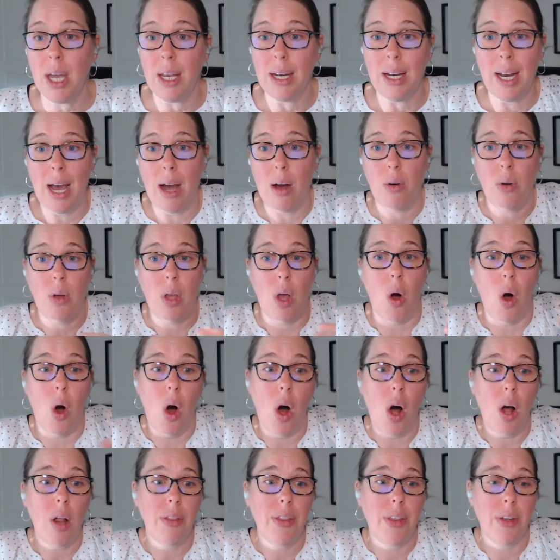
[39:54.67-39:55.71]
Now,
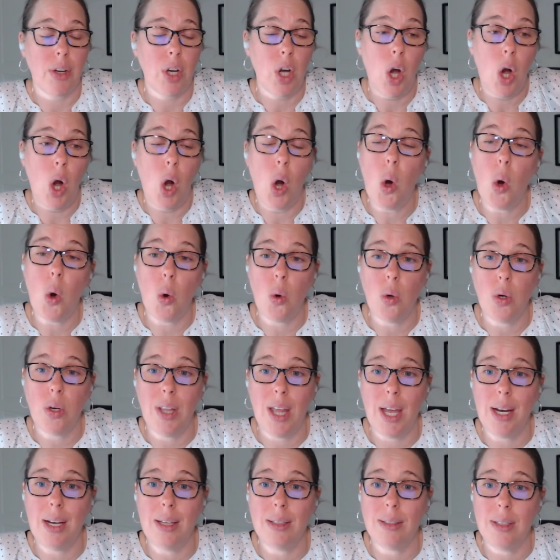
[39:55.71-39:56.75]
all the code
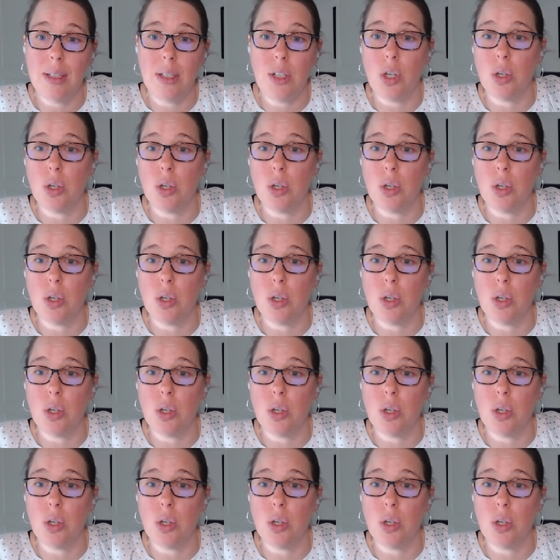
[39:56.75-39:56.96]
then is in